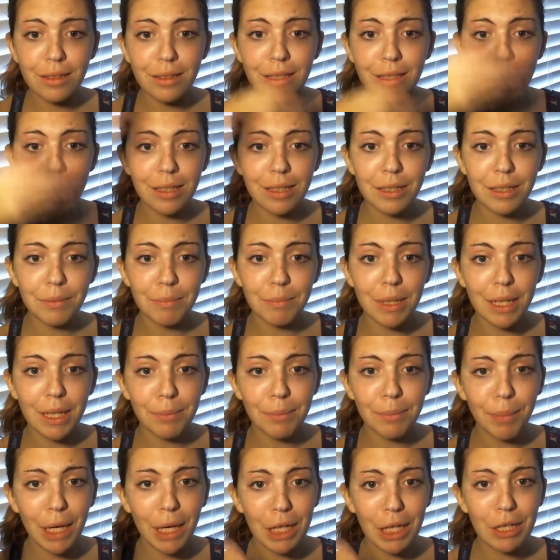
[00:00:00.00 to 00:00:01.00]
this is
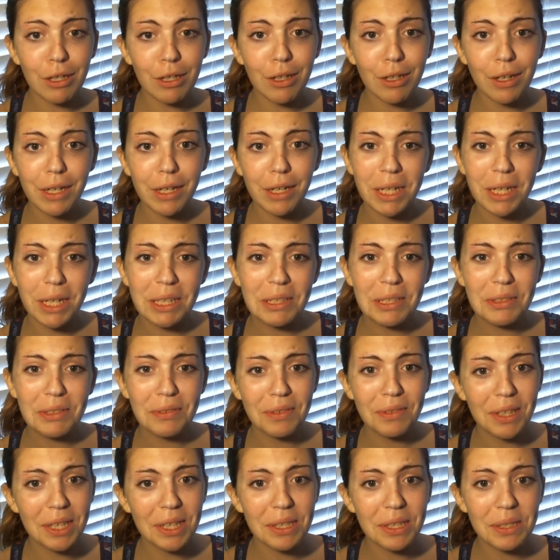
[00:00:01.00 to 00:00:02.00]
my bare naked
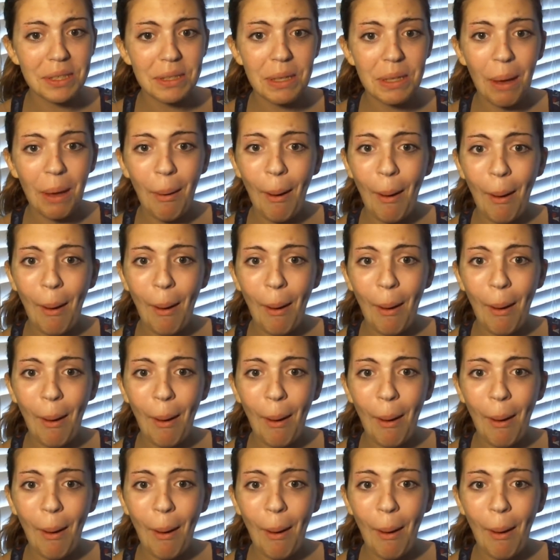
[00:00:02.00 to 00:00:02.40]
face.